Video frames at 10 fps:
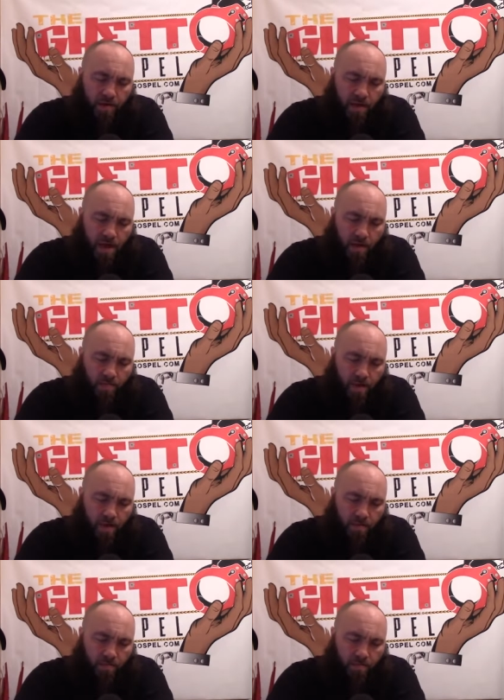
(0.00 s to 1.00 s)

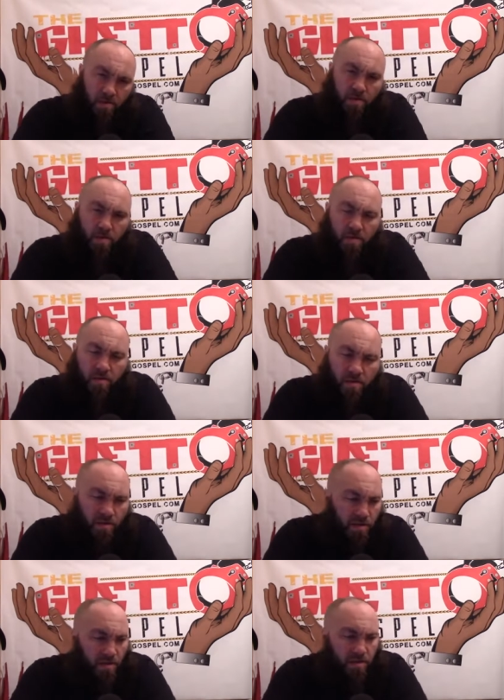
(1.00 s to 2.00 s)
Amen.
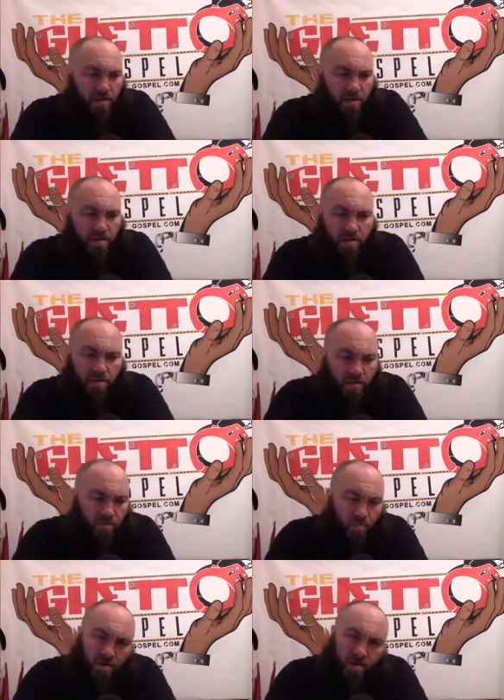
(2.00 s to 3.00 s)
This This is
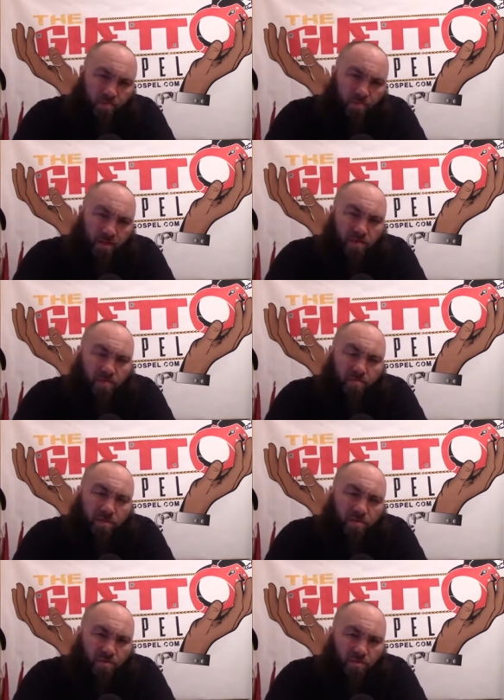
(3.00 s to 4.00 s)
one of the biggest
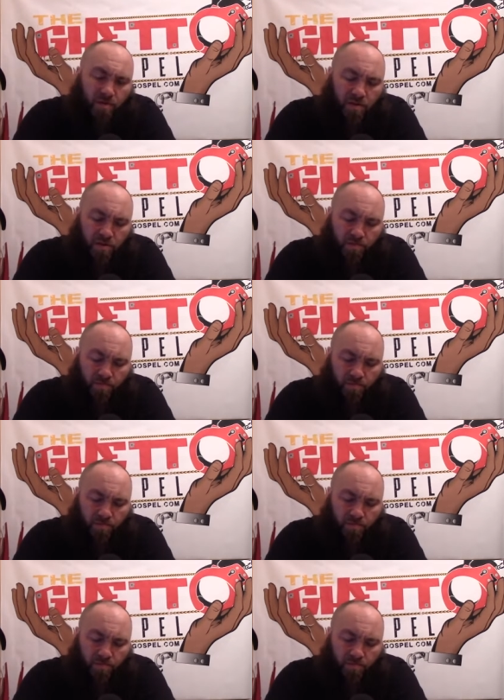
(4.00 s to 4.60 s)
mysteries,